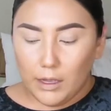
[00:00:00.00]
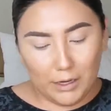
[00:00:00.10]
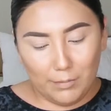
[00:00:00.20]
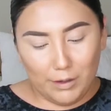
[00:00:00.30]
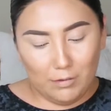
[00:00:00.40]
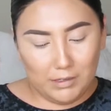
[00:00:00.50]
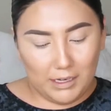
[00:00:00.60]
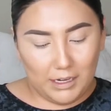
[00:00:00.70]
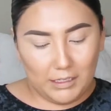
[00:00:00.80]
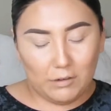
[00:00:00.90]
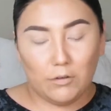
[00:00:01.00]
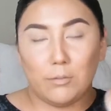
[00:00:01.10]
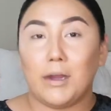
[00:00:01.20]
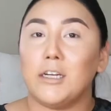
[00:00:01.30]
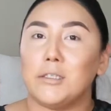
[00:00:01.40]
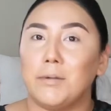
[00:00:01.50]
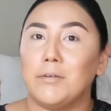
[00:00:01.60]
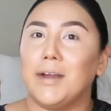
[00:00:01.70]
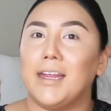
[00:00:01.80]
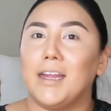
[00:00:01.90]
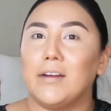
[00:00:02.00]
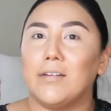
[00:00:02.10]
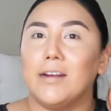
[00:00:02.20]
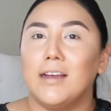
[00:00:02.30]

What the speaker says: I'm gonna be using is from Airspun right here,